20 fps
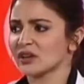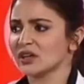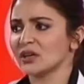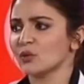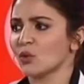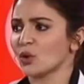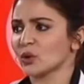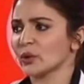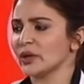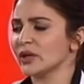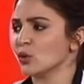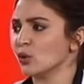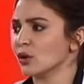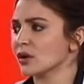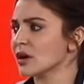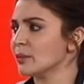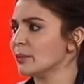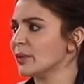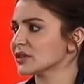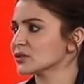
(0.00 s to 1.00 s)
really want to eat
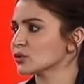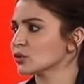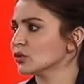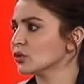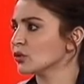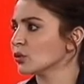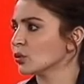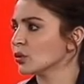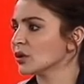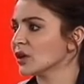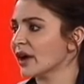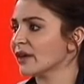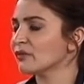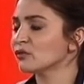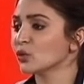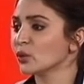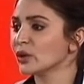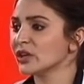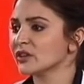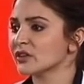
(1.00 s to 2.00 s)
golgappas on the road. I have
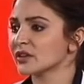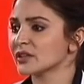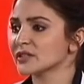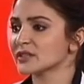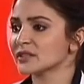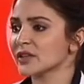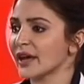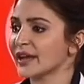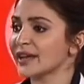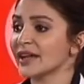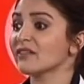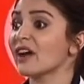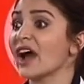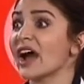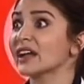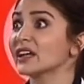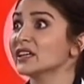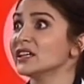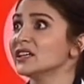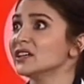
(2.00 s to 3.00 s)
no interest. I never
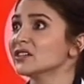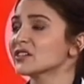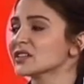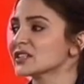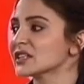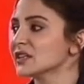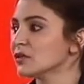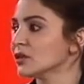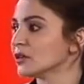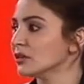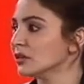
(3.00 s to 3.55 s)
had any interest even